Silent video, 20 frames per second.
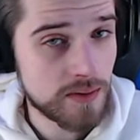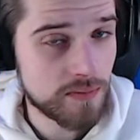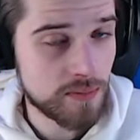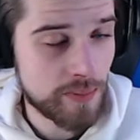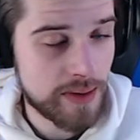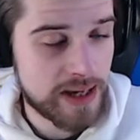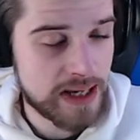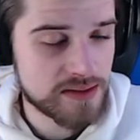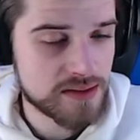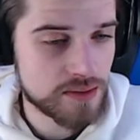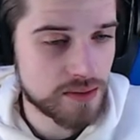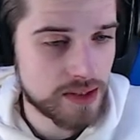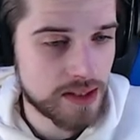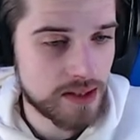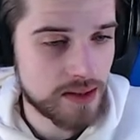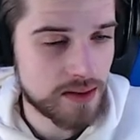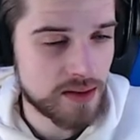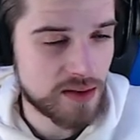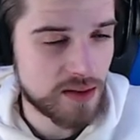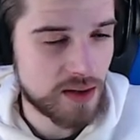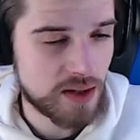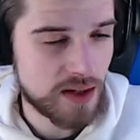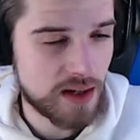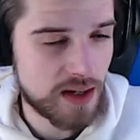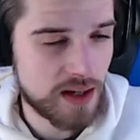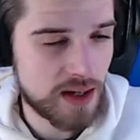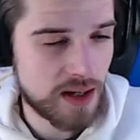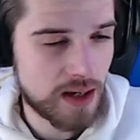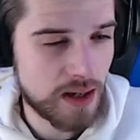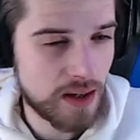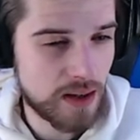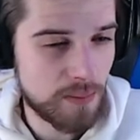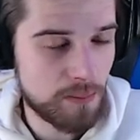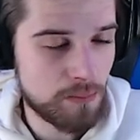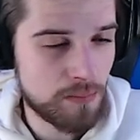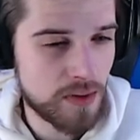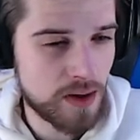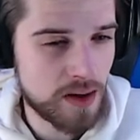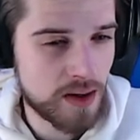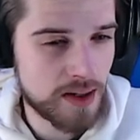of a backstory here.
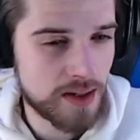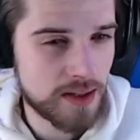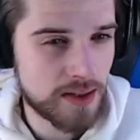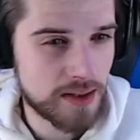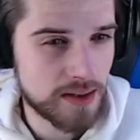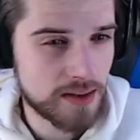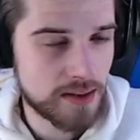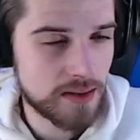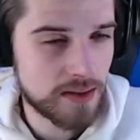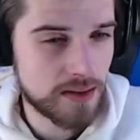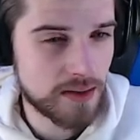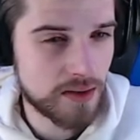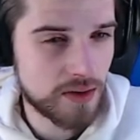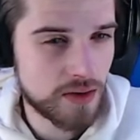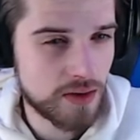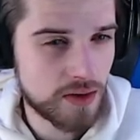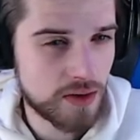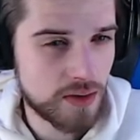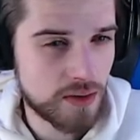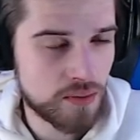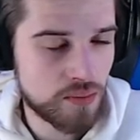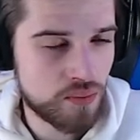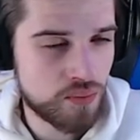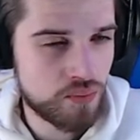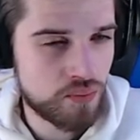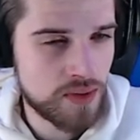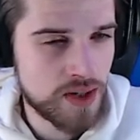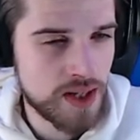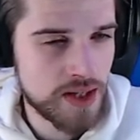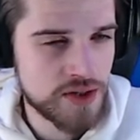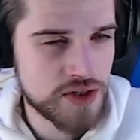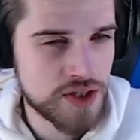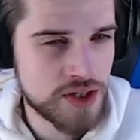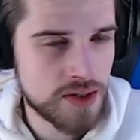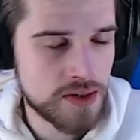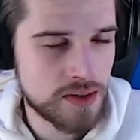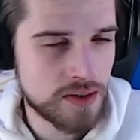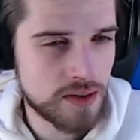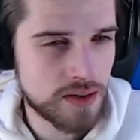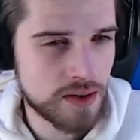My
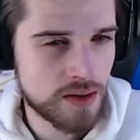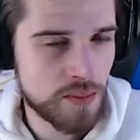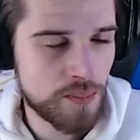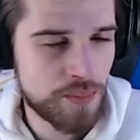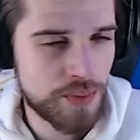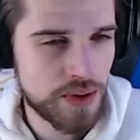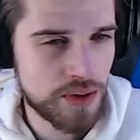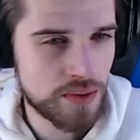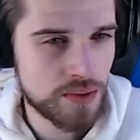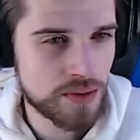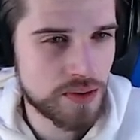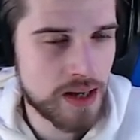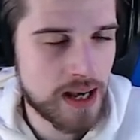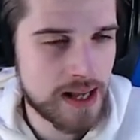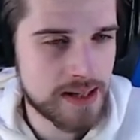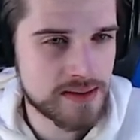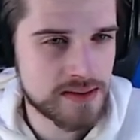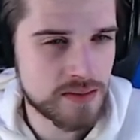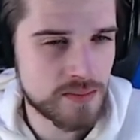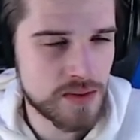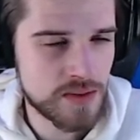original computer had some